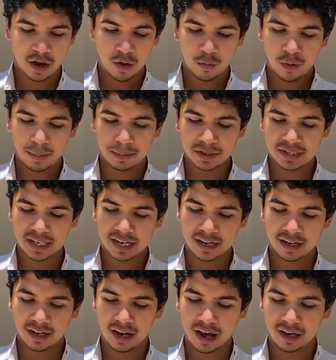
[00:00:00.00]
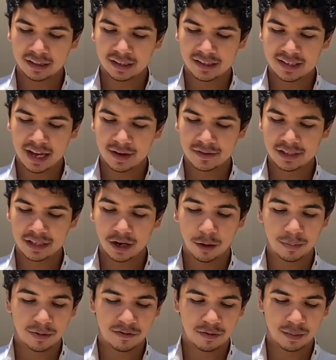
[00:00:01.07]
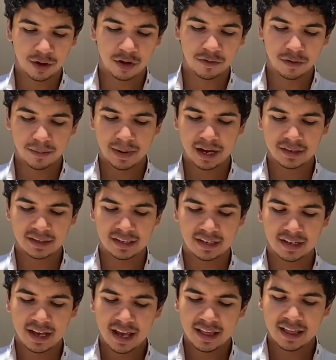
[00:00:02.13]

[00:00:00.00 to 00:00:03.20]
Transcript: We proceeded along the south slope of a beautiful mountain